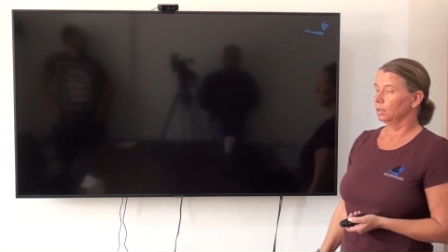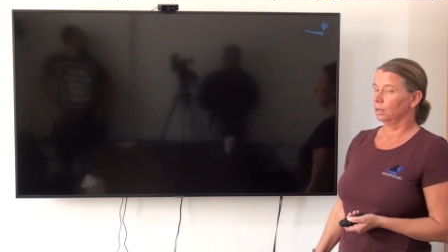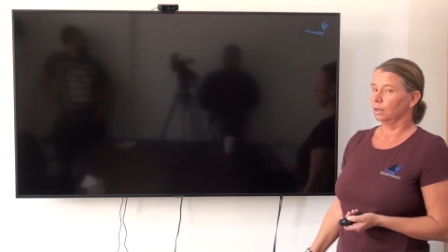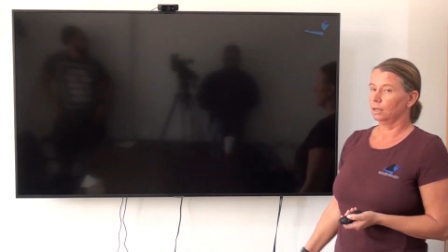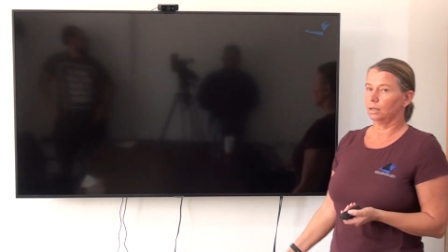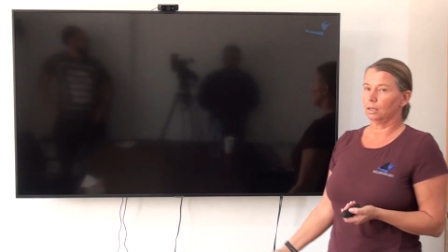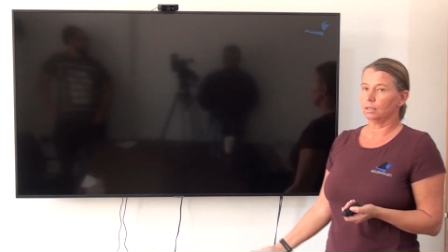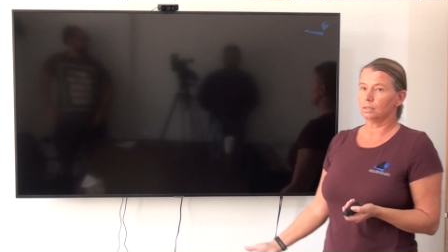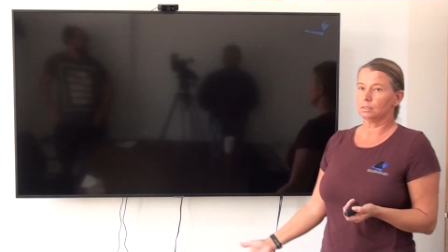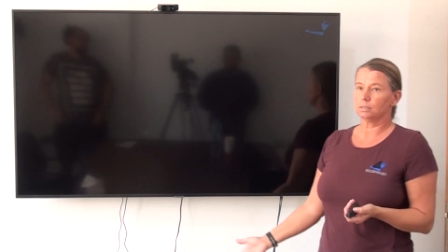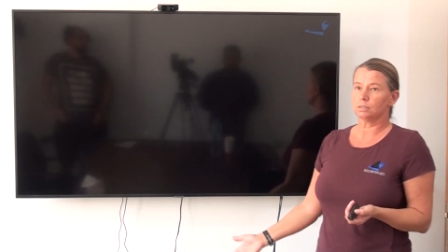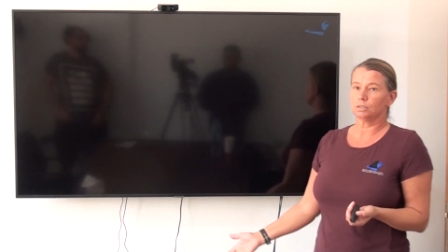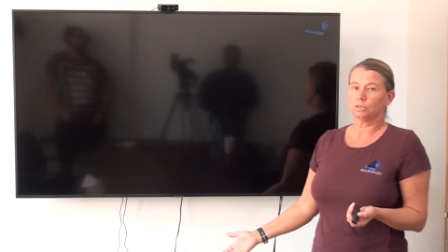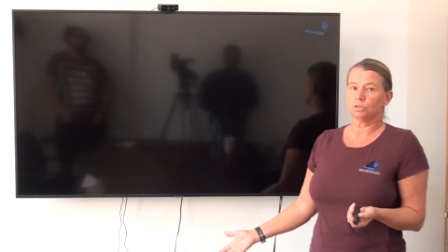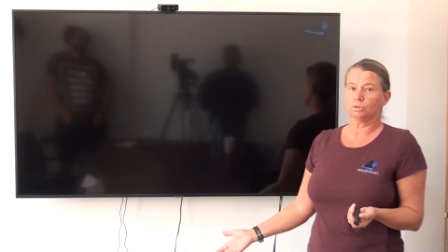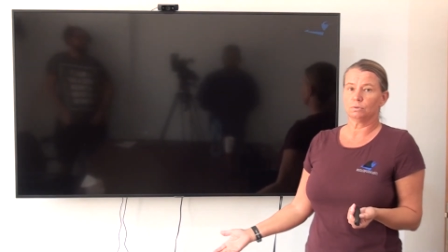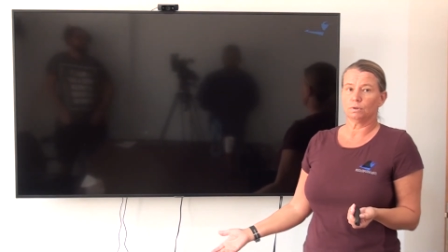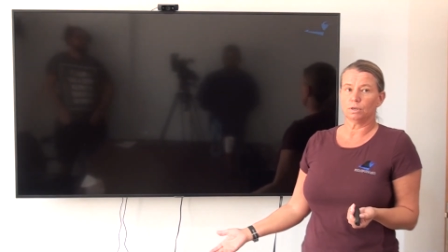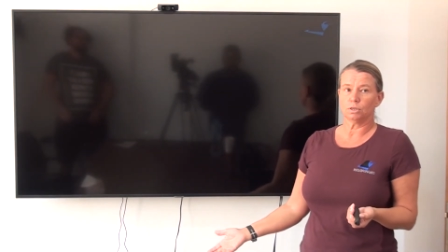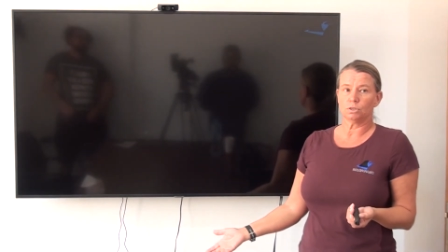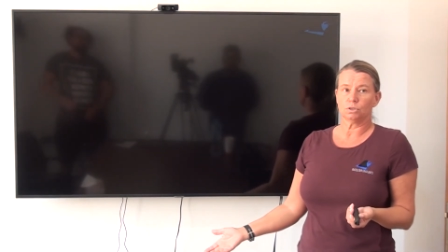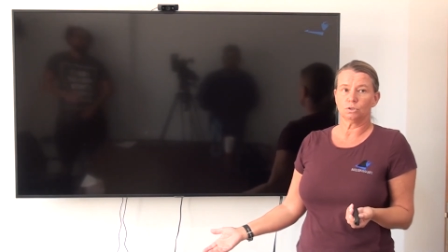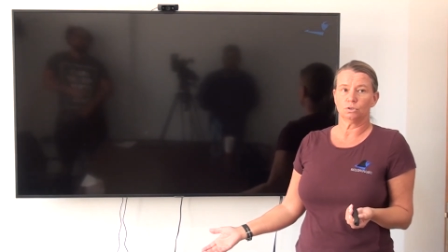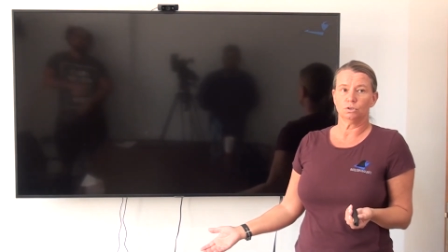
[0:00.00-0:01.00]
Another
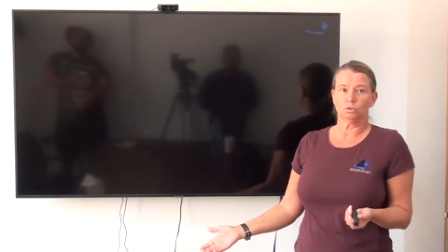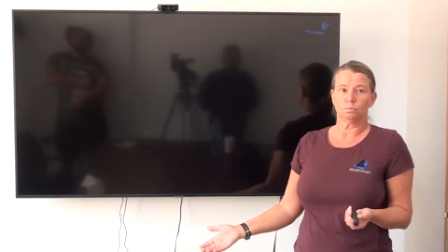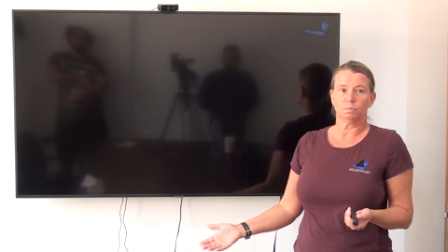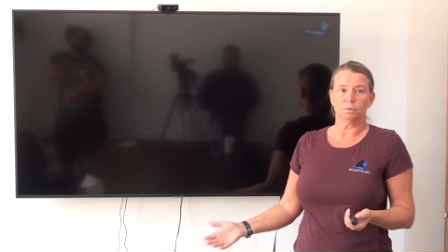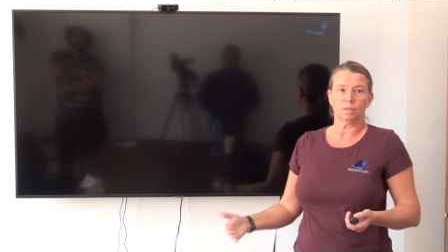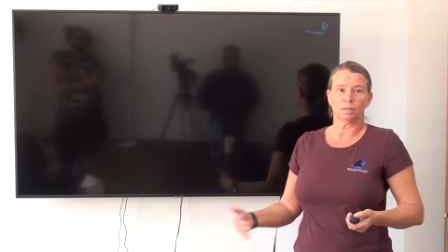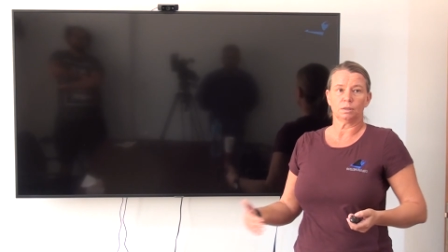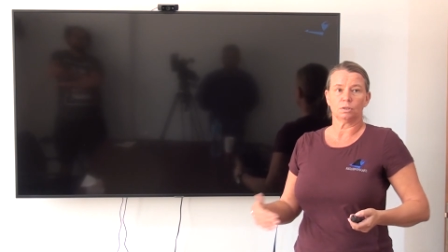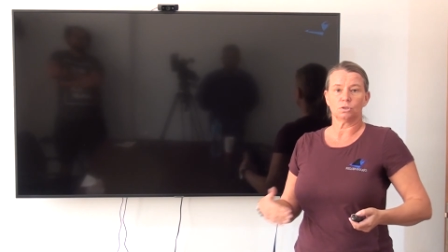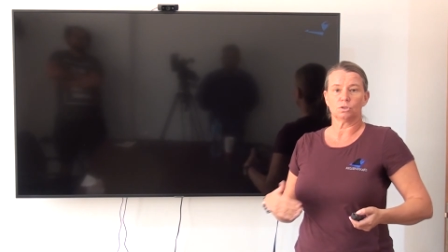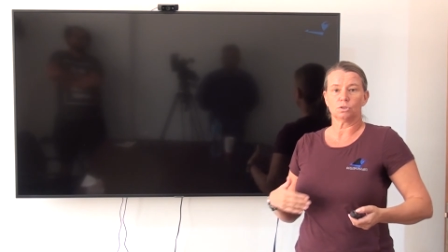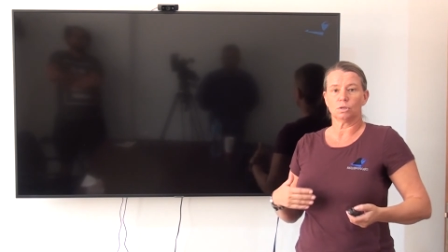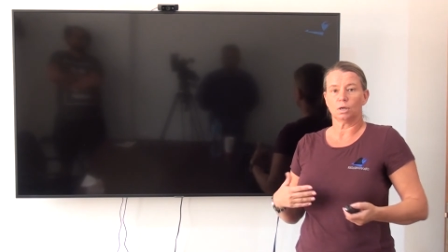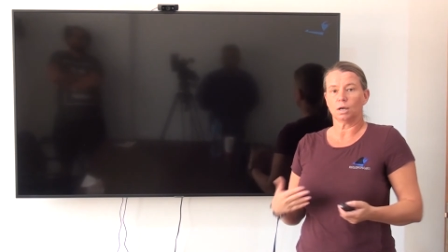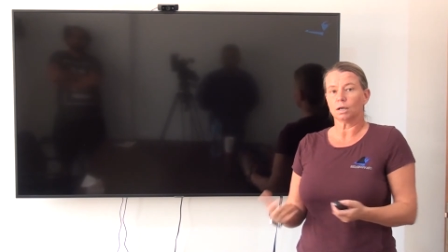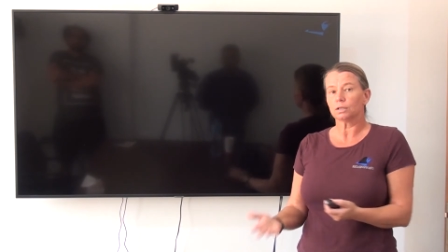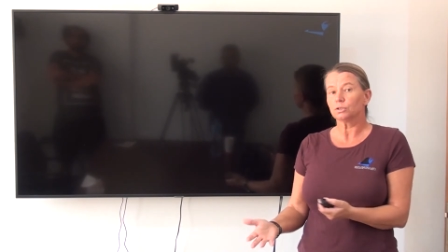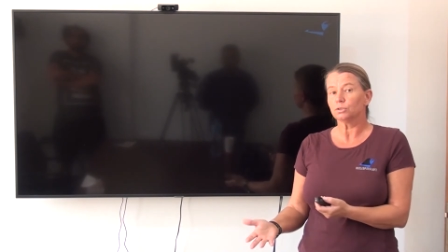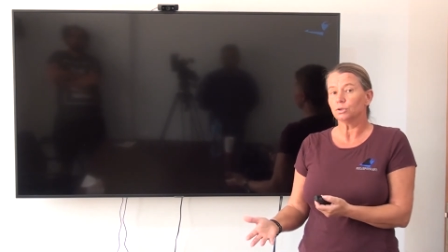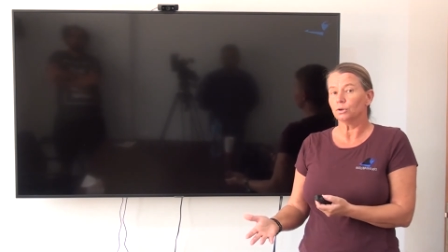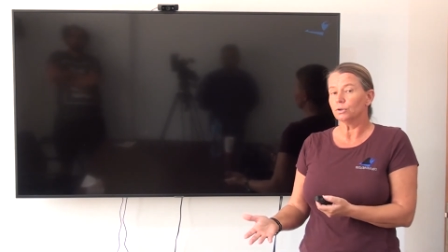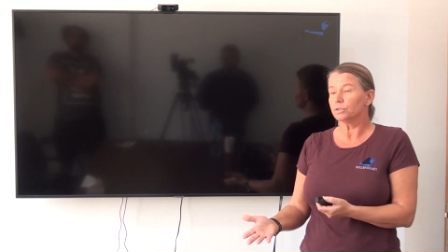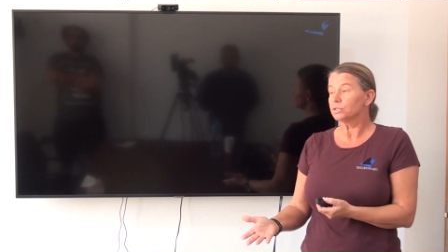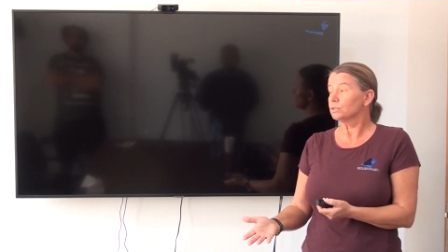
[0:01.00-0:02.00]
situation could be that the
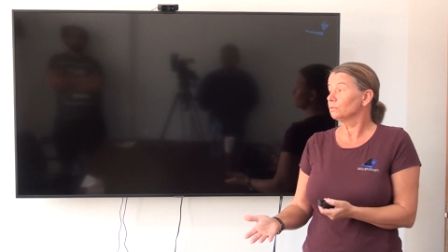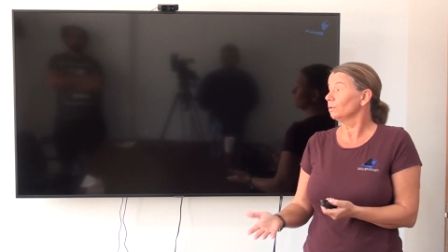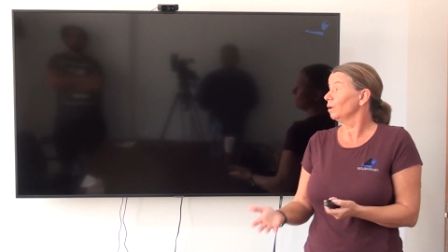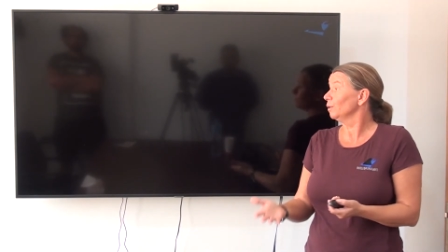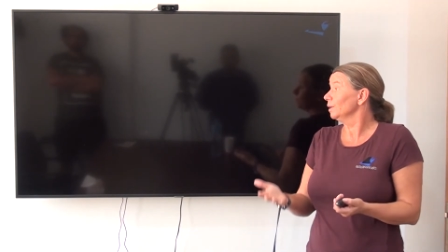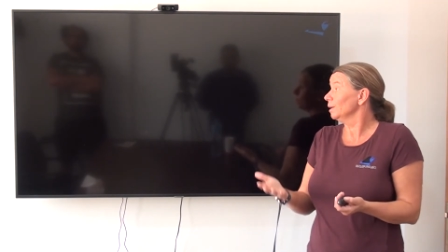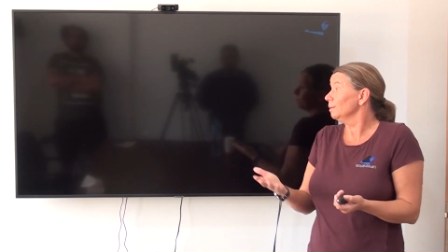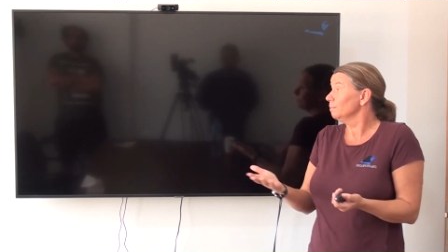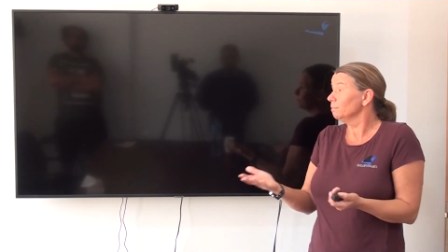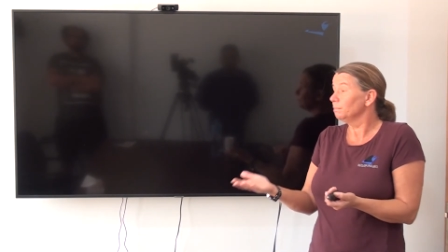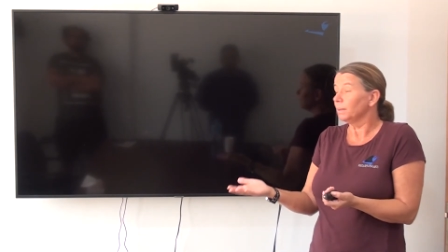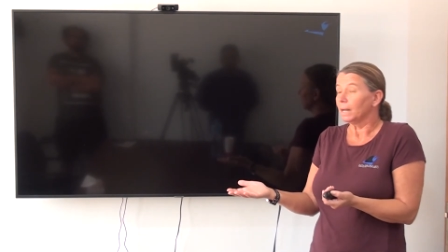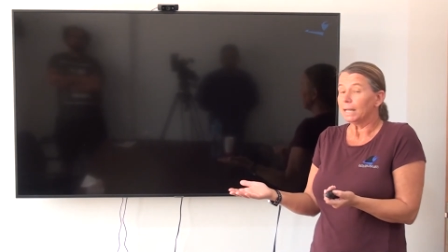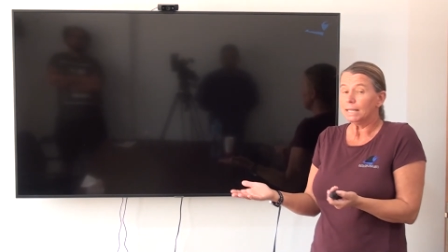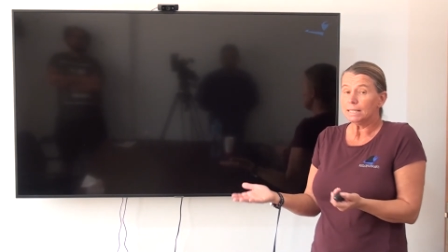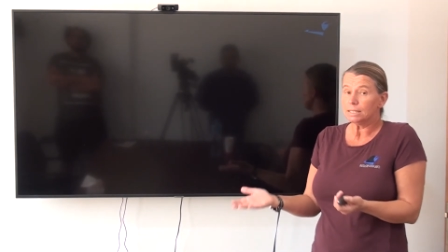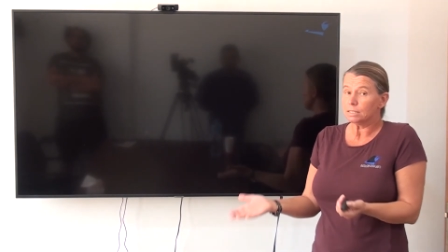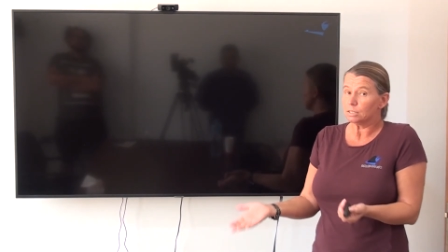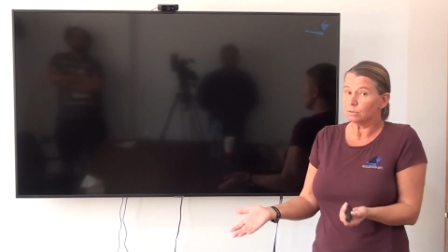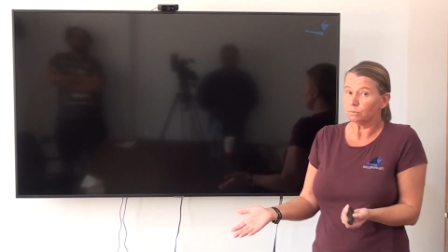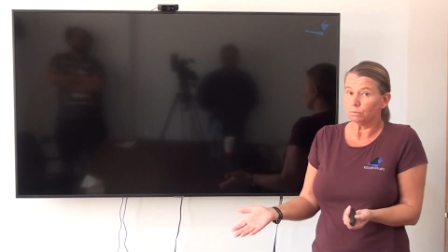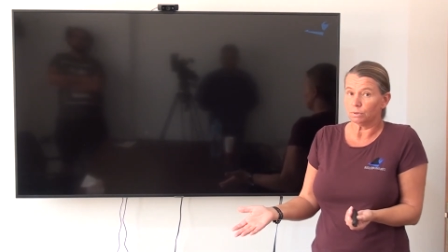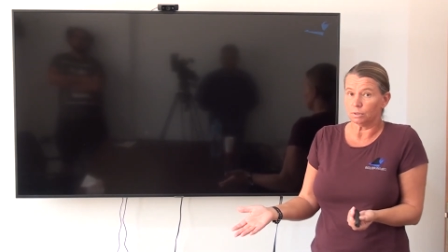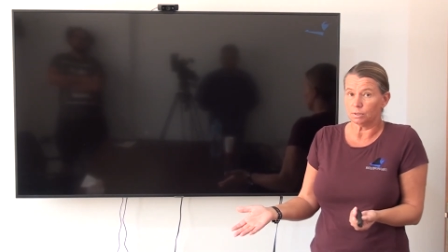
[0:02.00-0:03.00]
shark turns around and
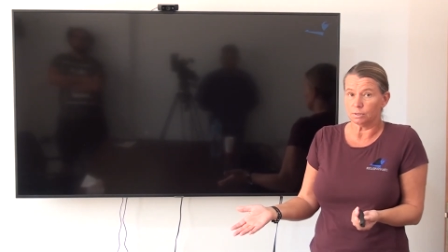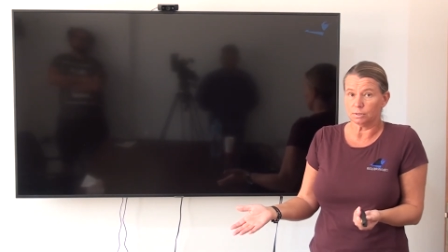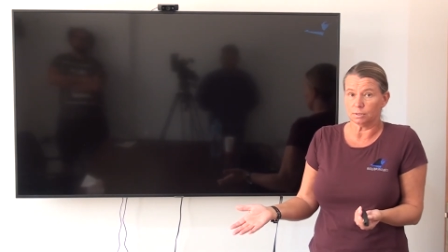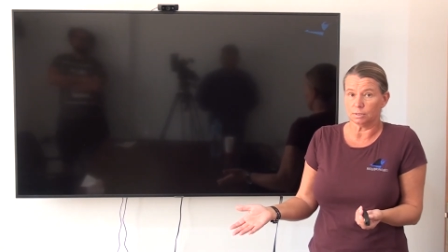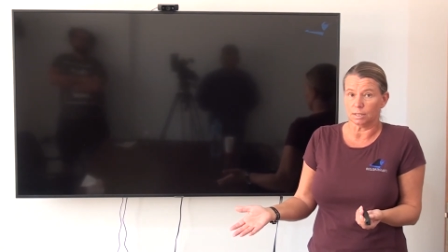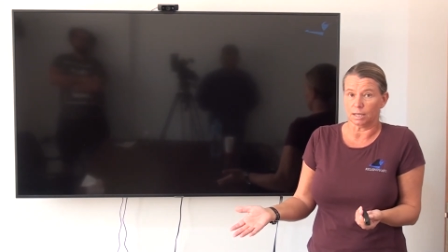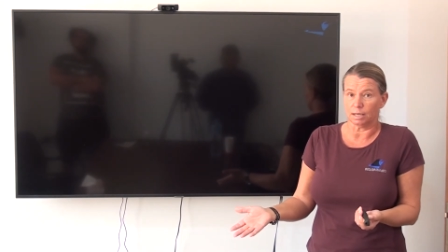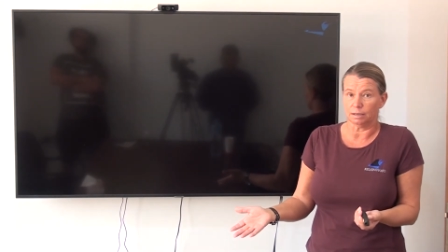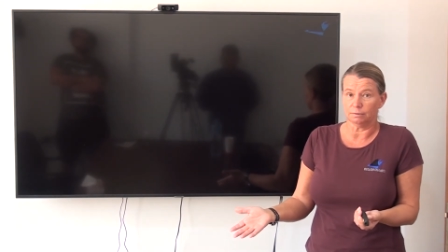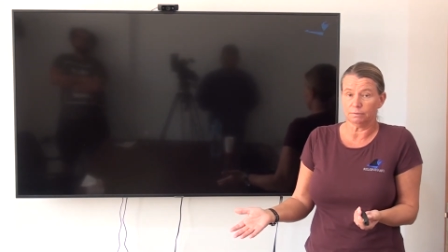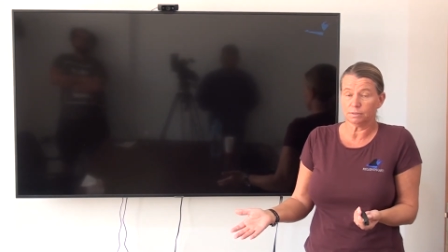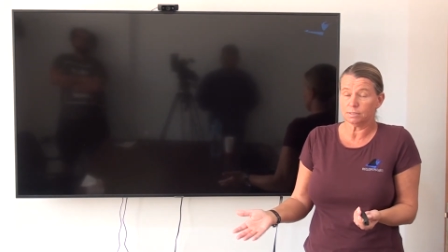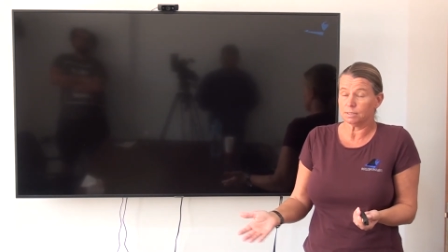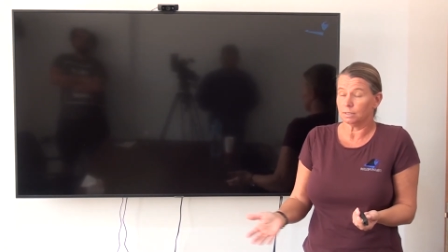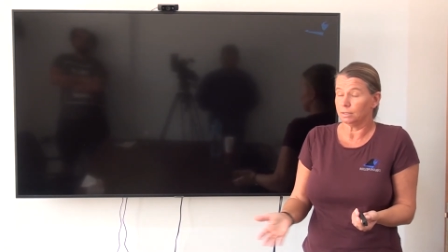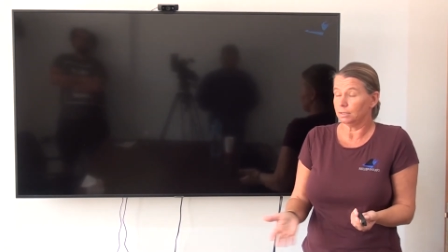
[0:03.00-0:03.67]
bites one of the divers,